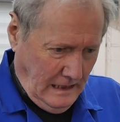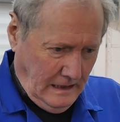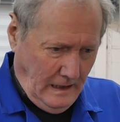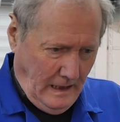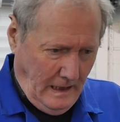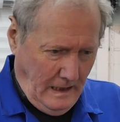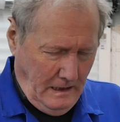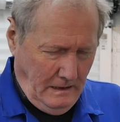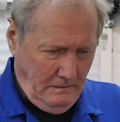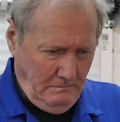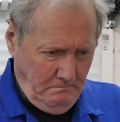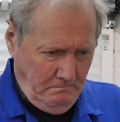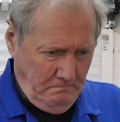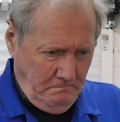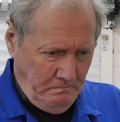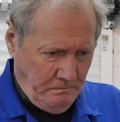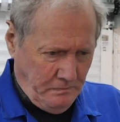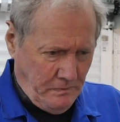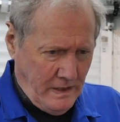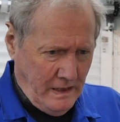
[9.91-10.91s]
A
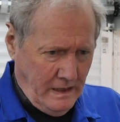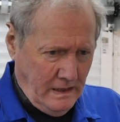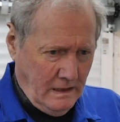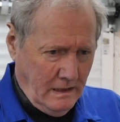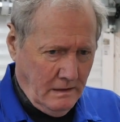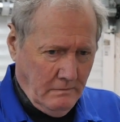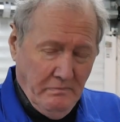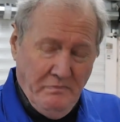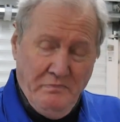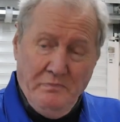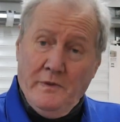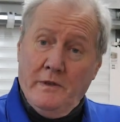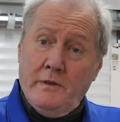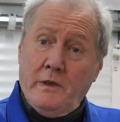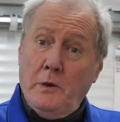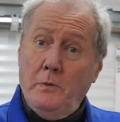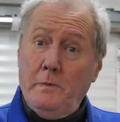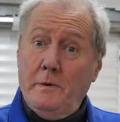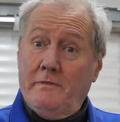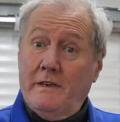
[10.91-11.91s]

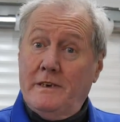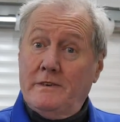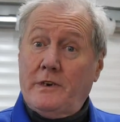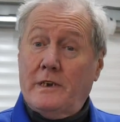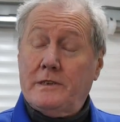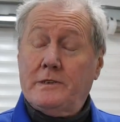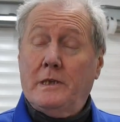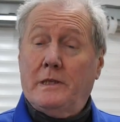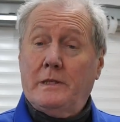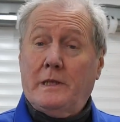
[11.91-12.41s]
couple of interesting